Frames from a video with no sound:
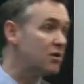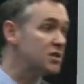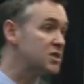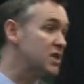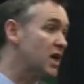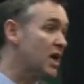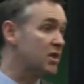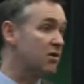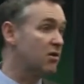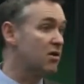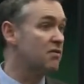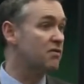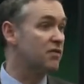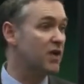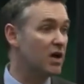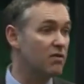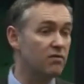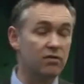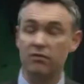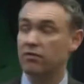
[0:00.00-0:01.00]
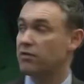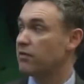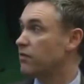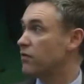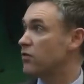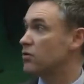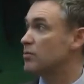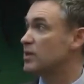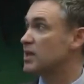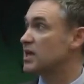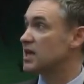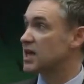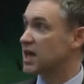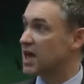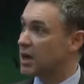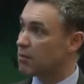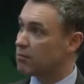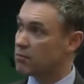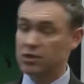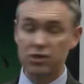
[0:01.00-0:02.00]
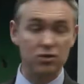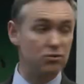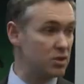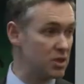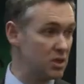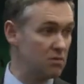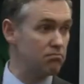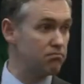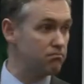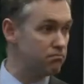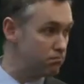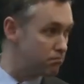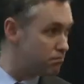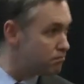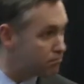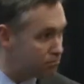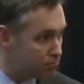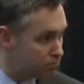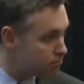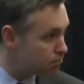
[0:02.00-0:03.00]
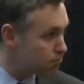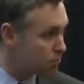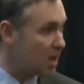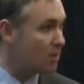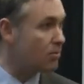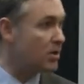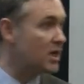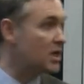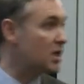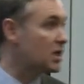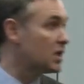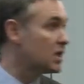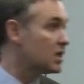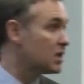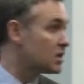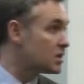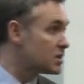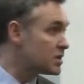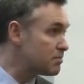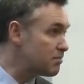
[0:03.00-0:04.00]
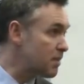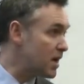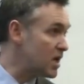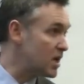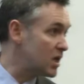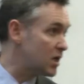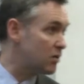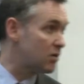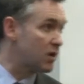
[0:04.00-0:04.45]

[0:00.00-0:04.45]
are saying they're in favour of reforming the CAP, reducing public spending